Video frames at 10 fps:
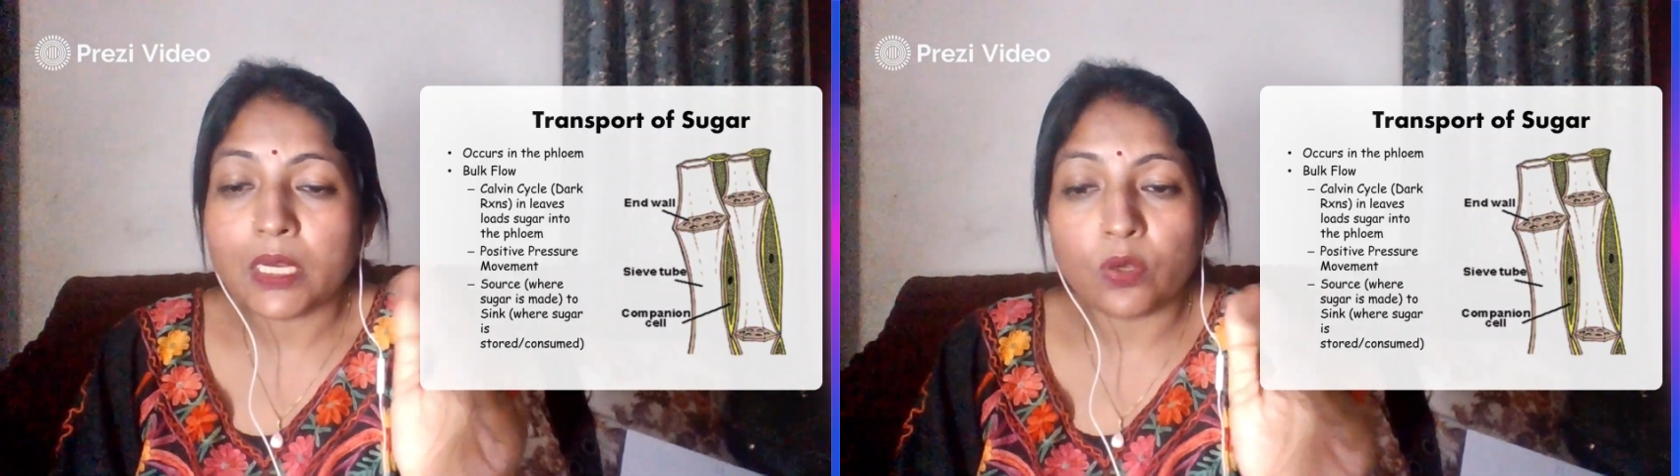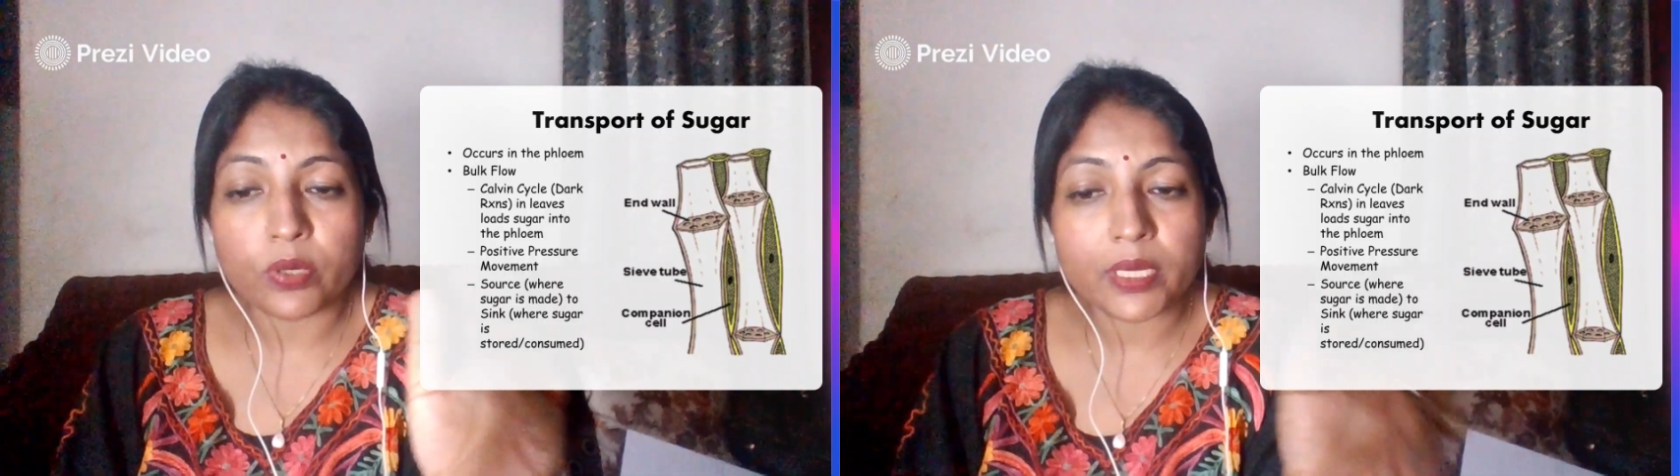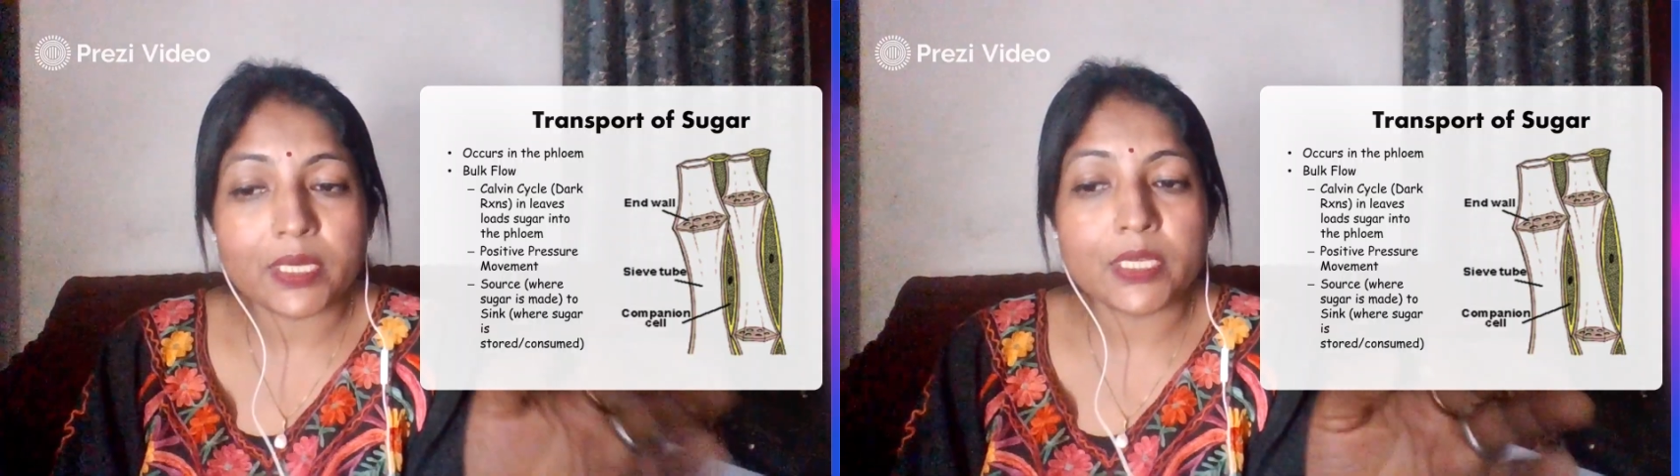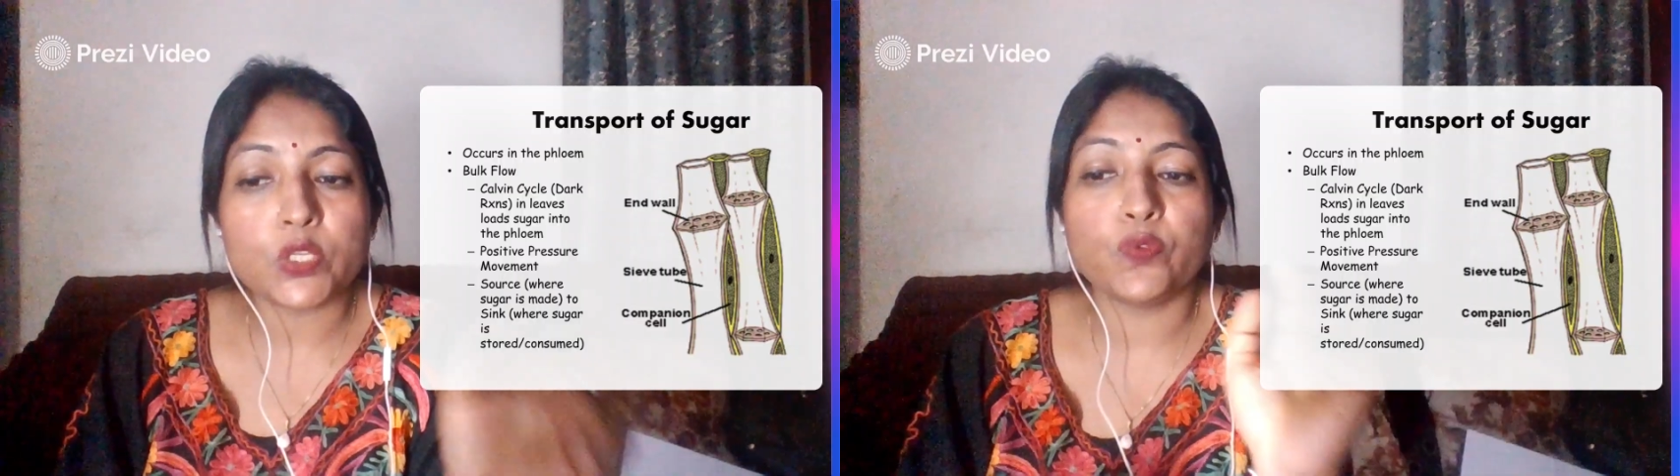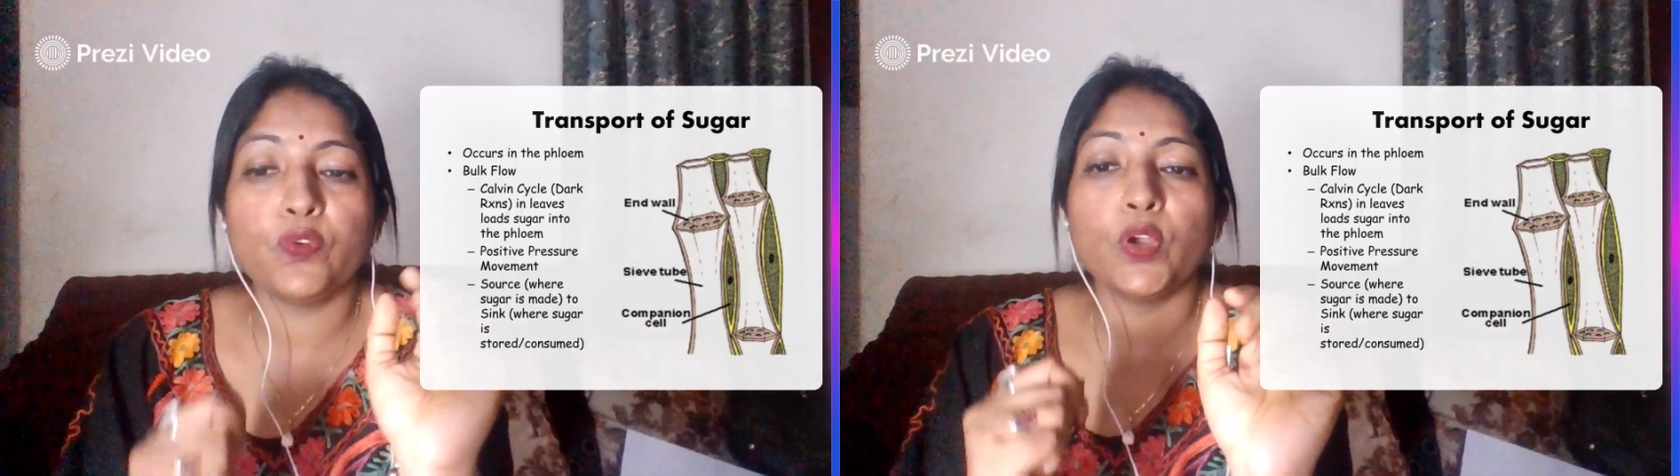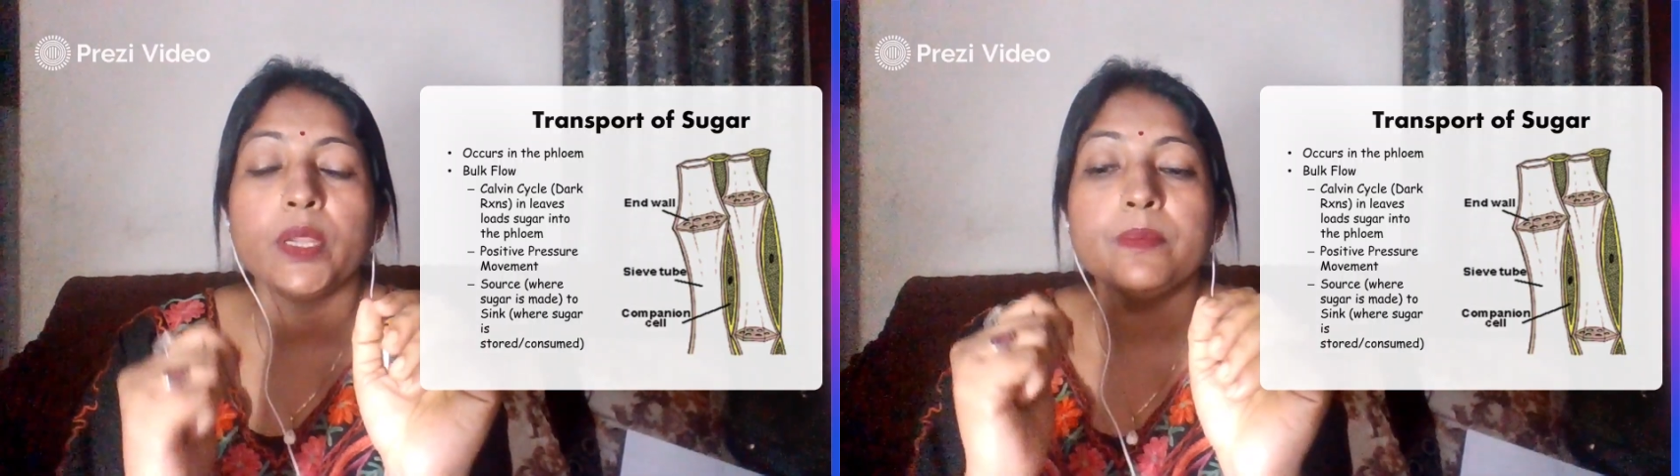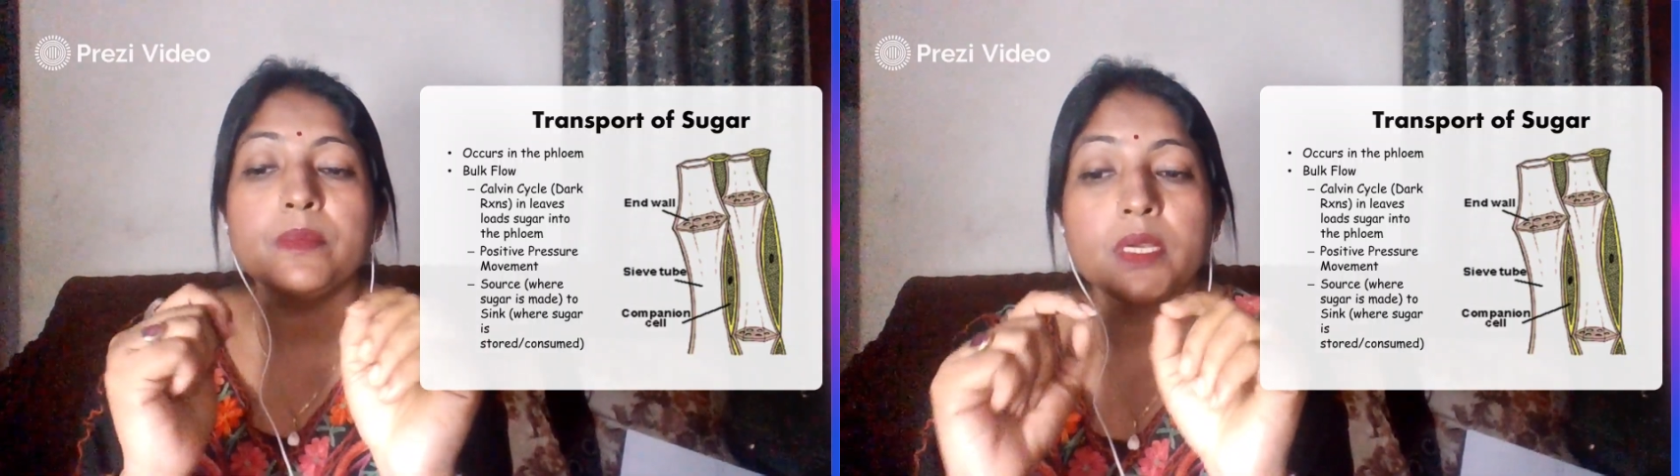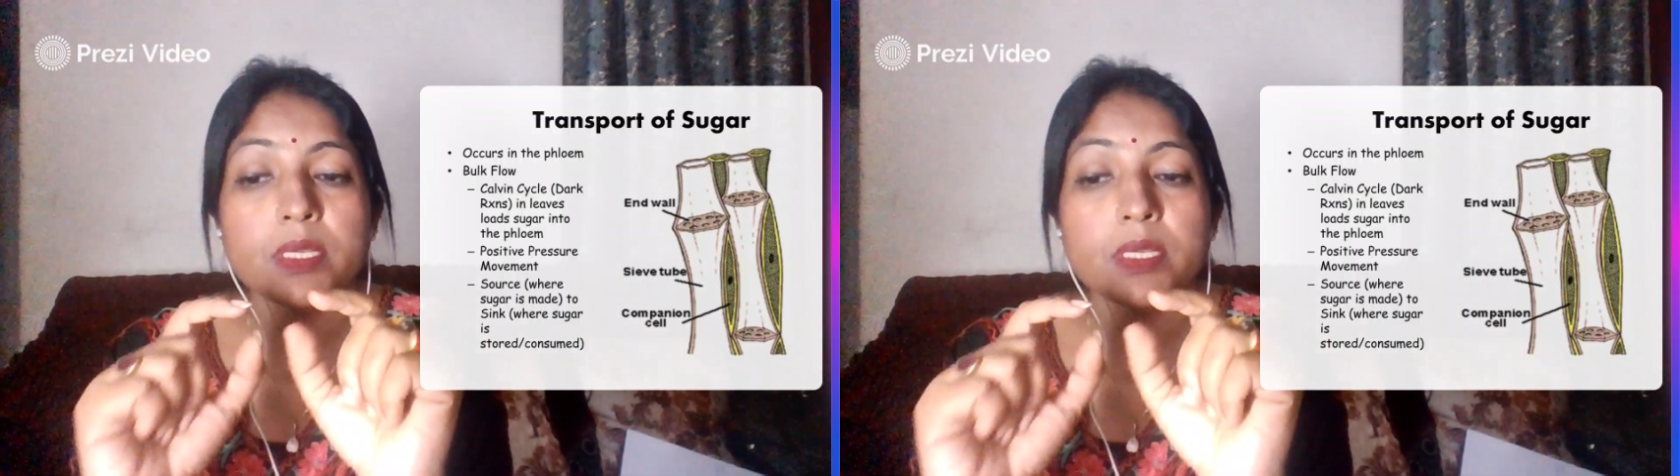loaded into phloem